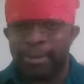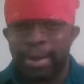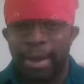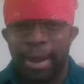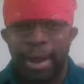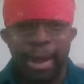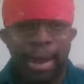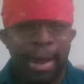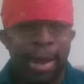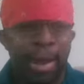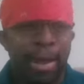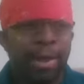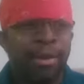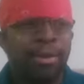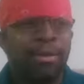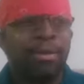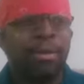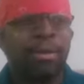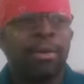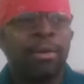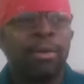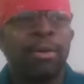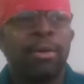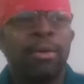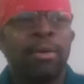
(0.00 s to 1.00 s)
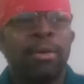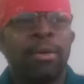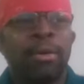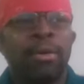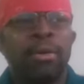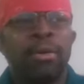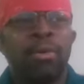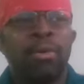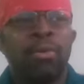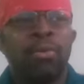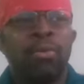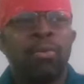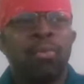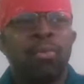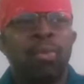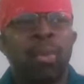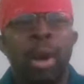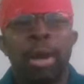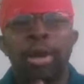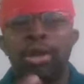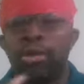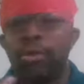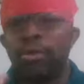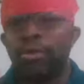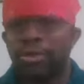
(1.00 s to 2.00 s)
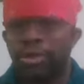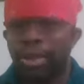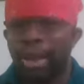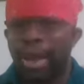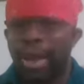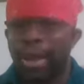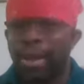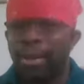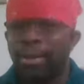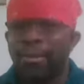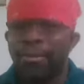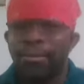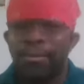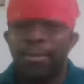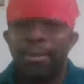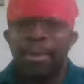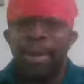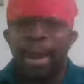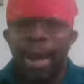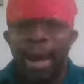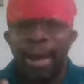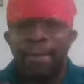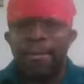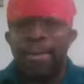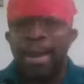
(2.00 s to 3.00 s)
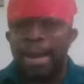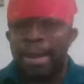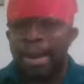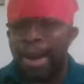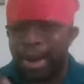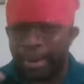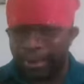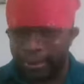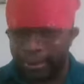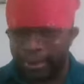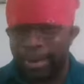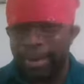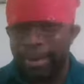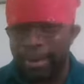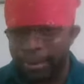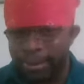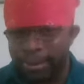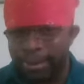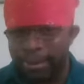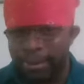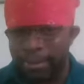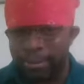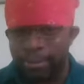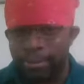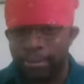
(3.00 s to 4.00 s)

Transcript: And what you say, I may not like,